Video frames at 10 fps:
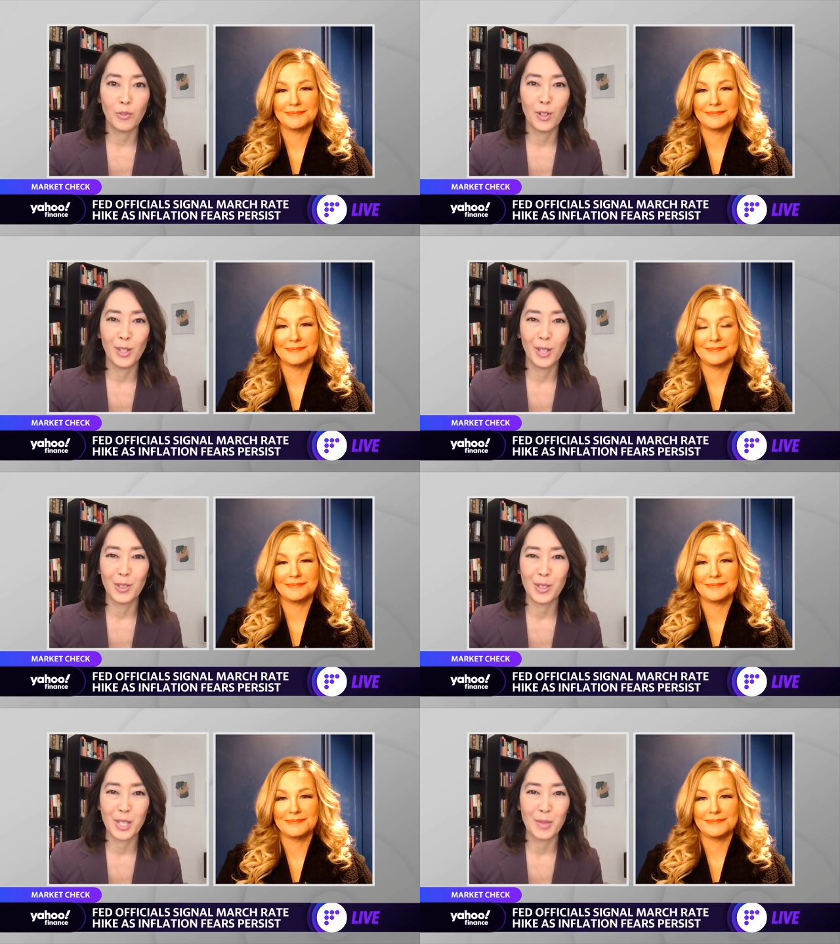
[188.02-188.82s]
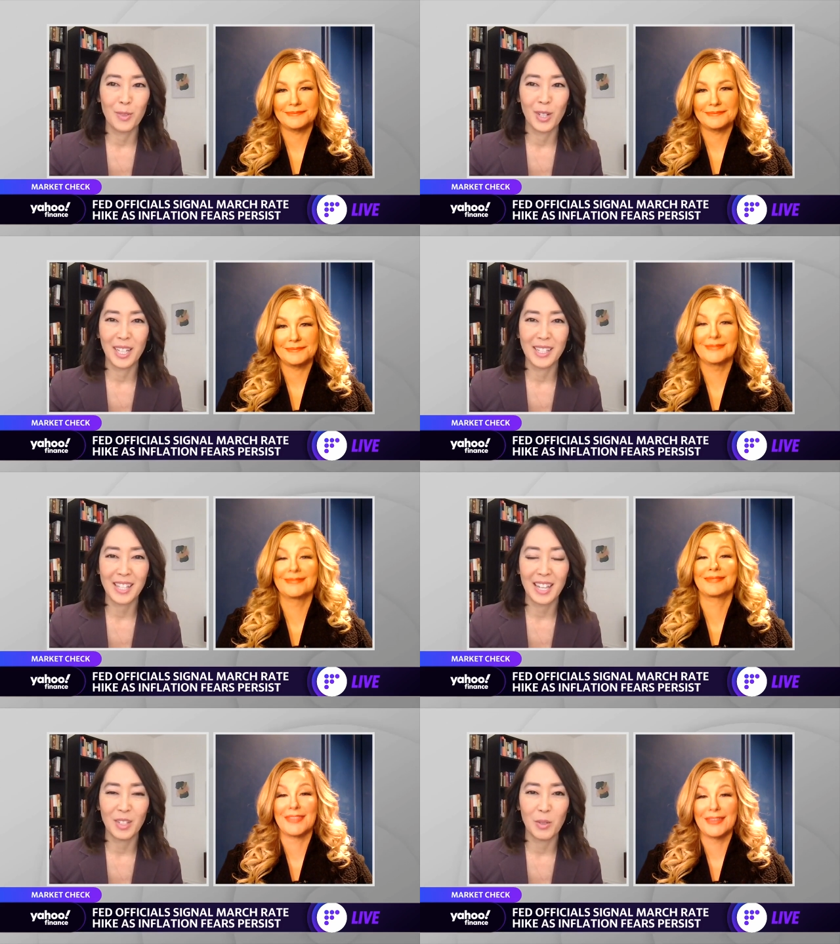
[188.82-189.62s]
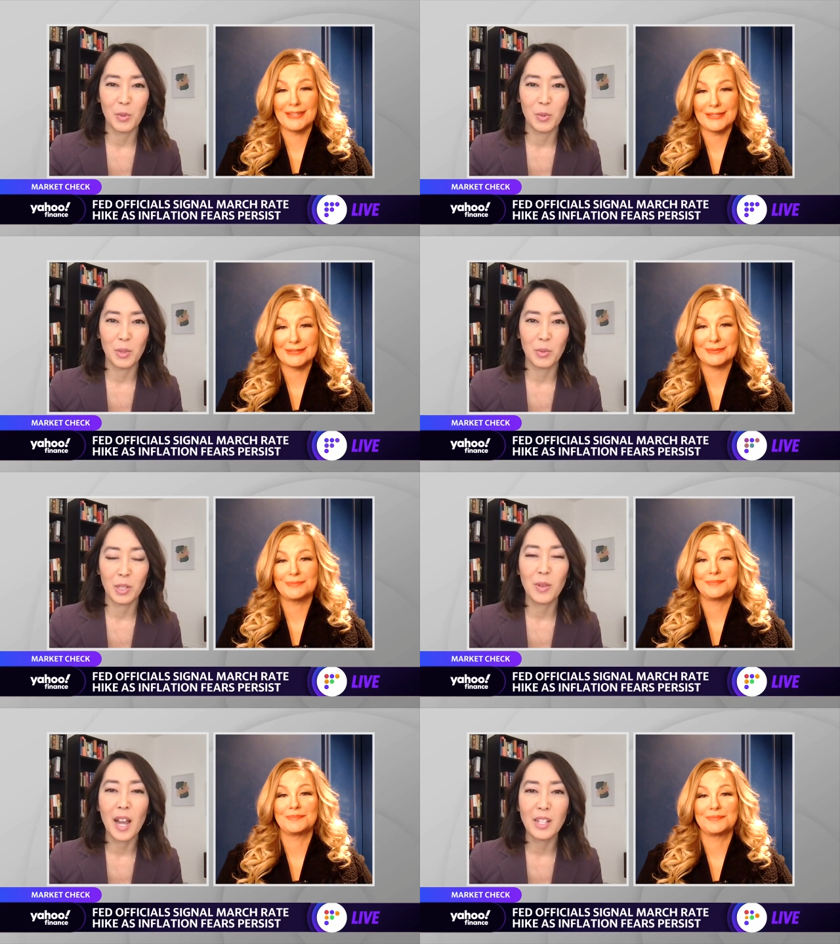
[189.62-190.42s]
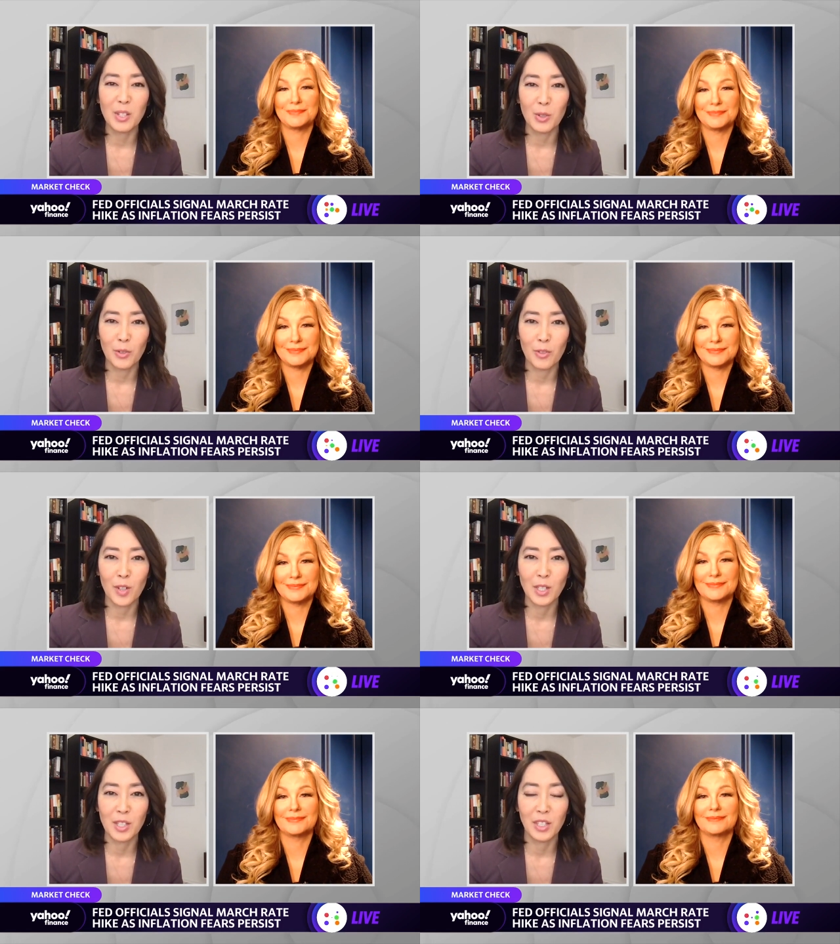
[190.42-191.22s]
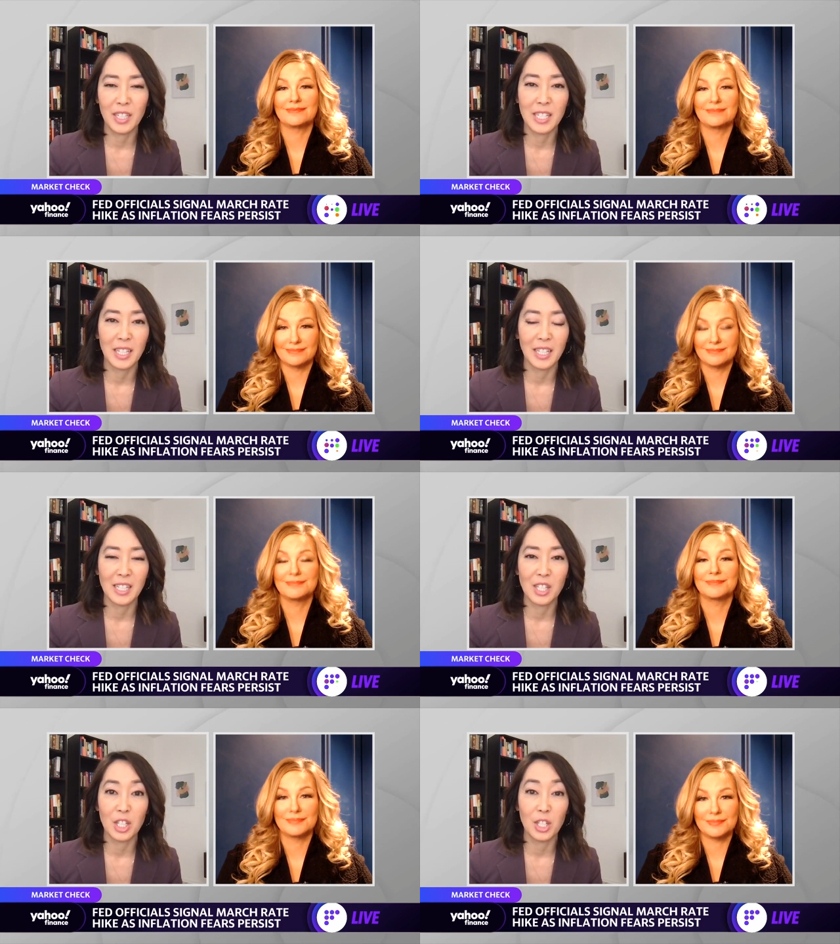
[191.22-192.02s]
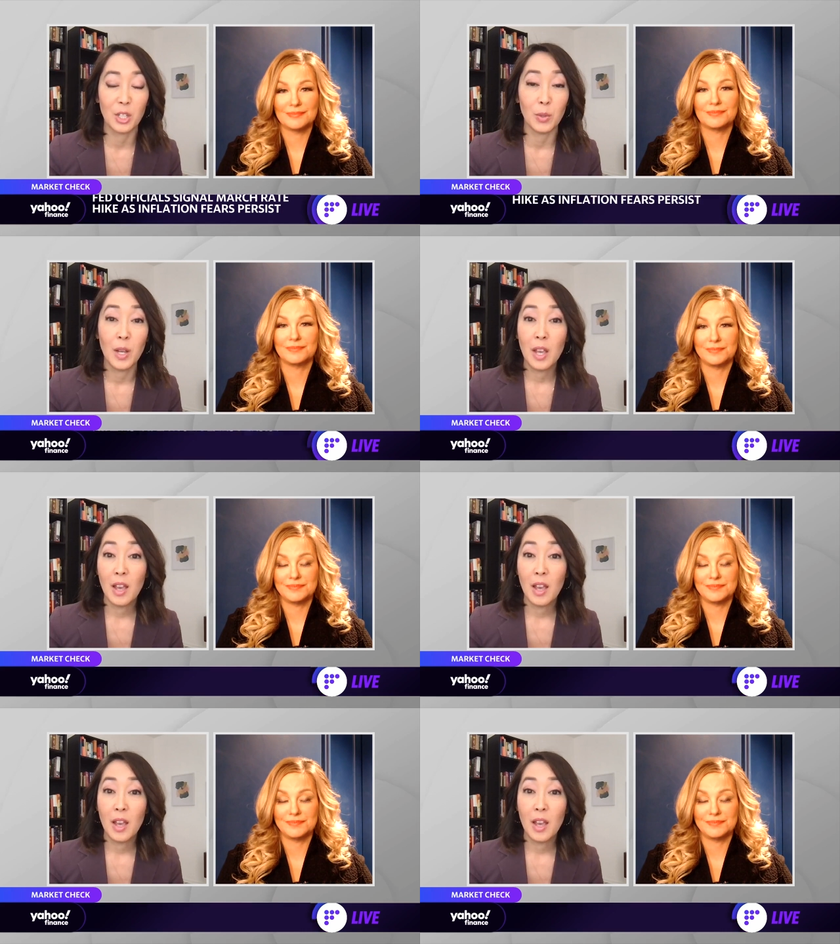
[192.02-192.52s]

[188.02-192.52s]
Speaker 1: portfolios this morning saying, you know, well, what do I do if the volatility is going to continue?